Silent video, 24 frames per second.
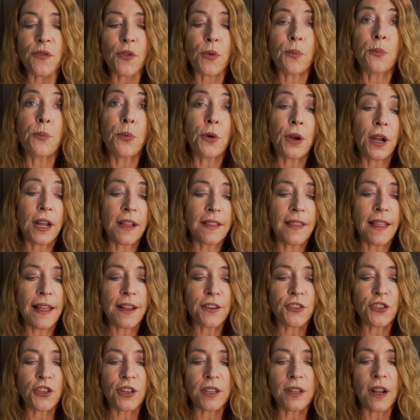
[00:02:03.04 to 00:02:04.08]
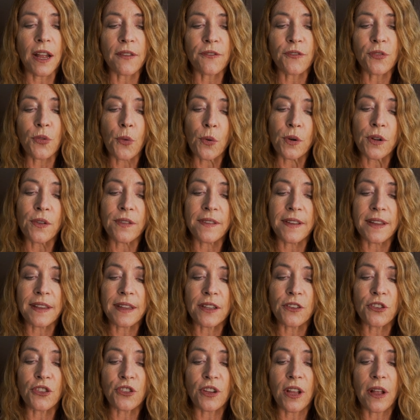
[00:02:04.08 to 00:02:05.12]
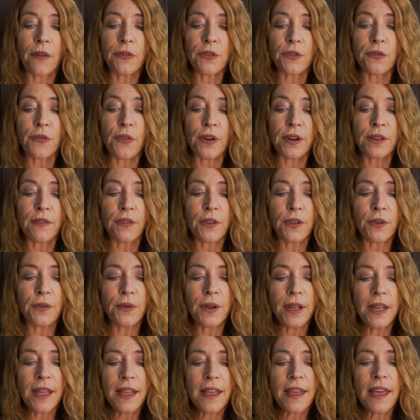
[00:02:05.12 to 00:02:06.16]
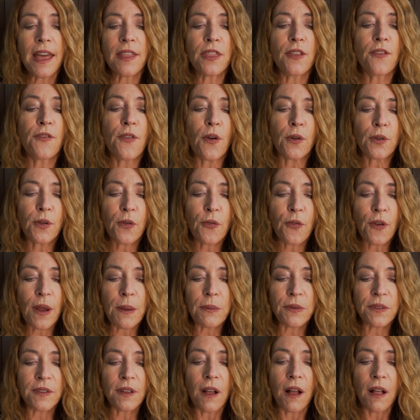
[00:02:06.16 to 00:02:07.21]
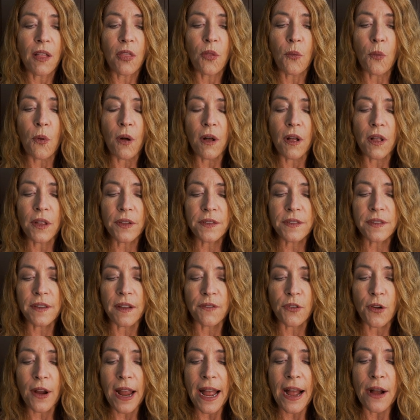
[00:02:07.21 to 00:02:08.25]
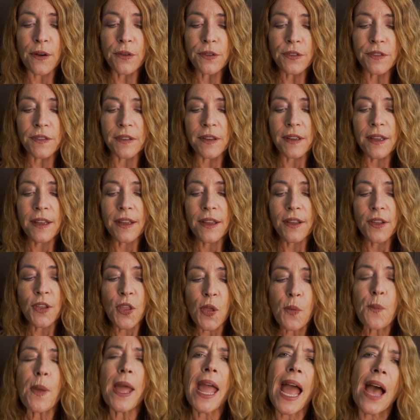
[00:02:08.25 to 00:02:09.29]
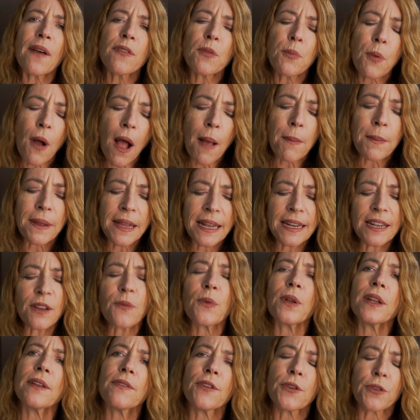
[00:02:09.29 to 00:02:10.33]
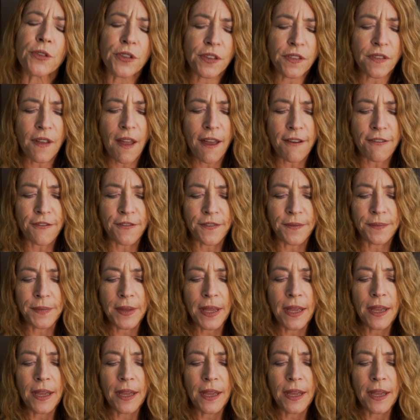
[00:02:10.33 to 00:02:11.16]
of your book collection on floor-to-ceiling shelves in front of you and the photo frames on all the walls of your house, you may have a problem getting rid of your stuff.